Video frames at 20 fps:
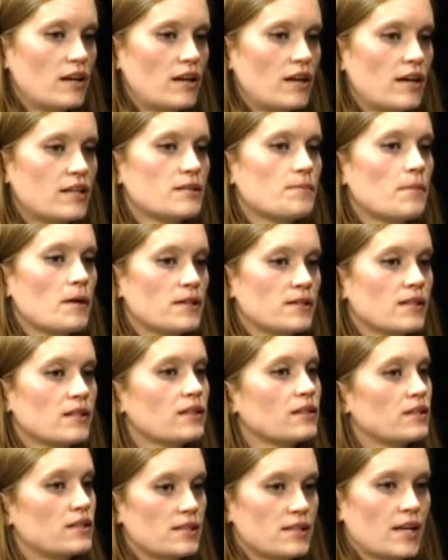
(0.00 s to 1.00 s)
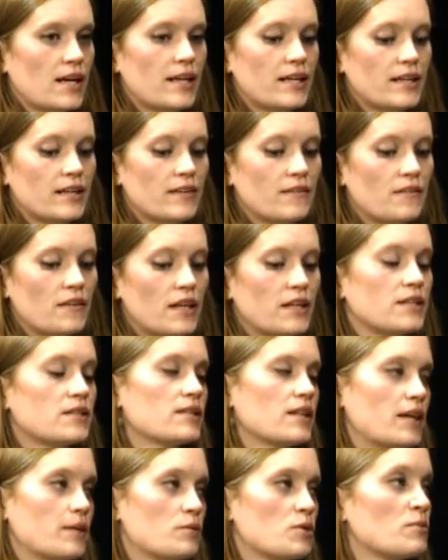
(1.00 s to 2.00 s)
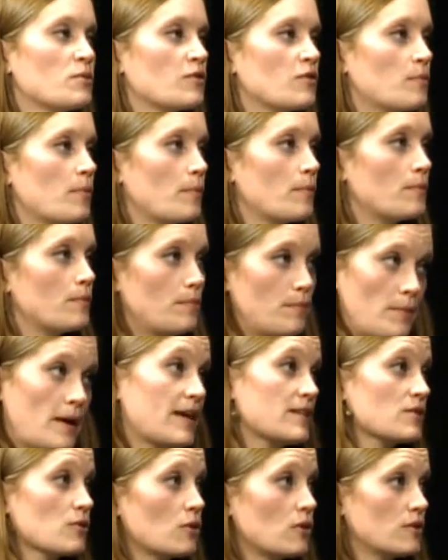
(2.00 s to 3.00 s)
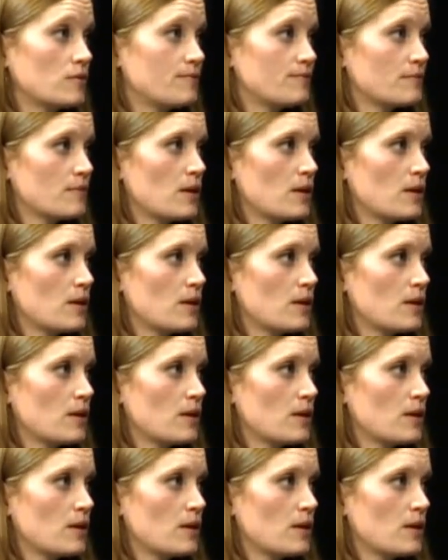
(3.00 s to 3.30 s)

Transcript: has basically decided that it's time to move past coal.